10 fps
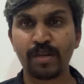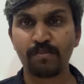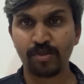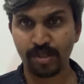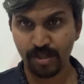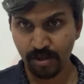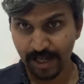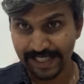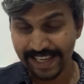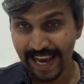motion is called
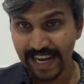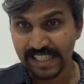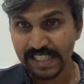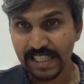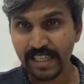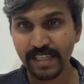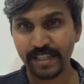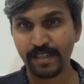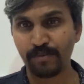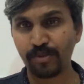as
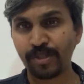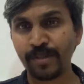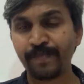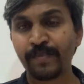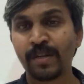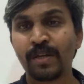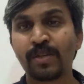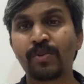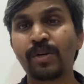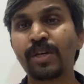accelerated motion.
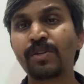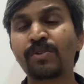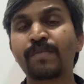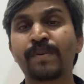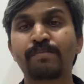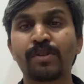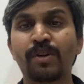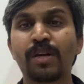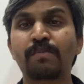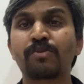So in uniform
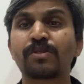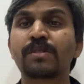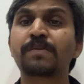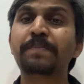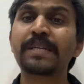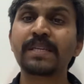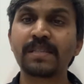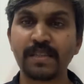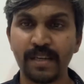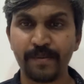circular motion, speed
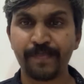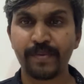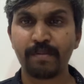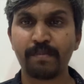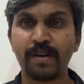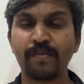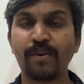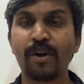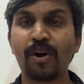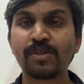is same but
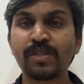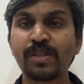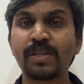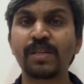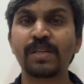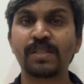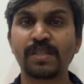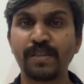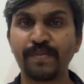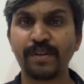velocity is
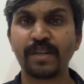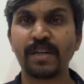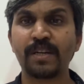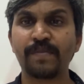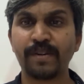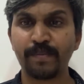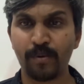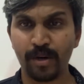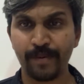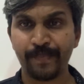different at different
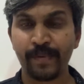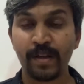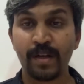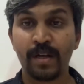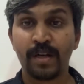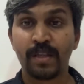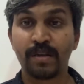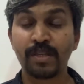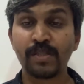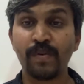point. Now
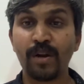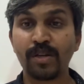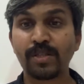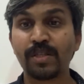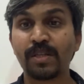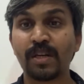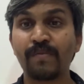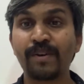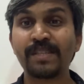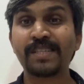this velocity is
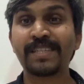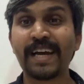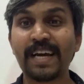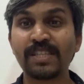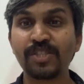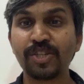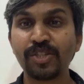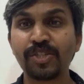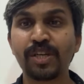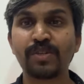always
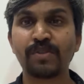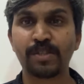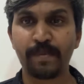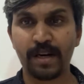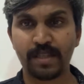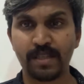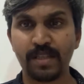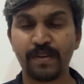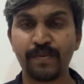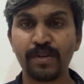tangential to its path,
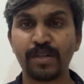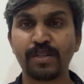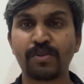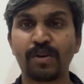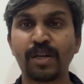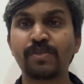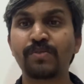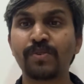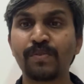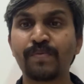therefore it is called as
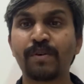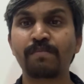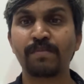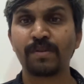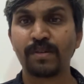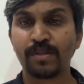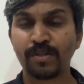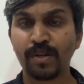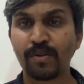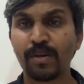uniform
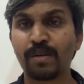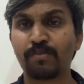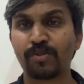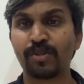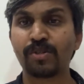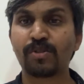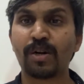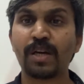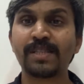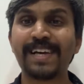circular motion, is
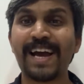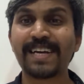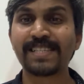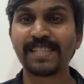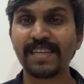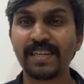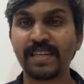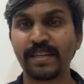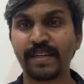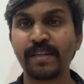called as
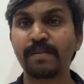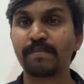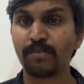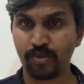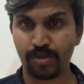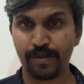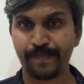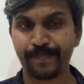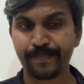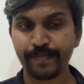accelerated motion.
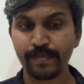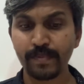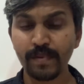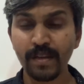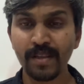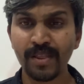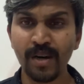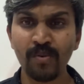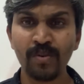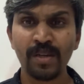
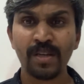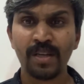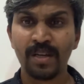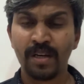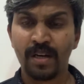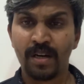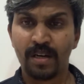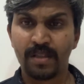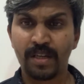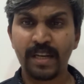Now
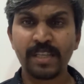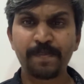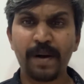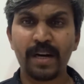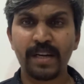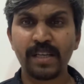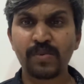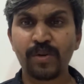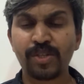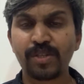the next
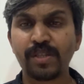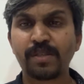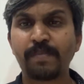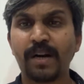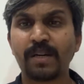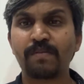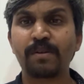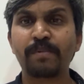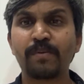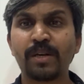question in this part will
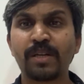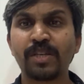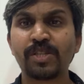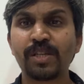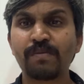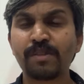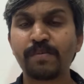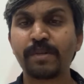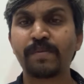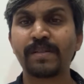be what? Distinguish
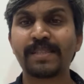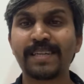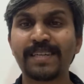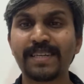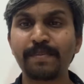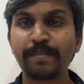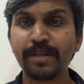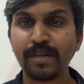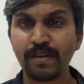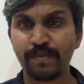between
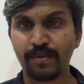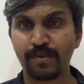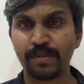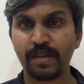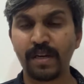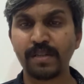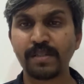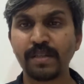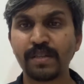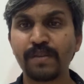centripetal force and a
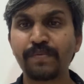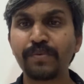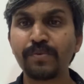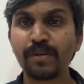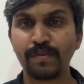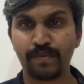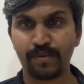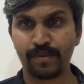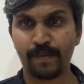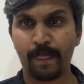centrifugal force.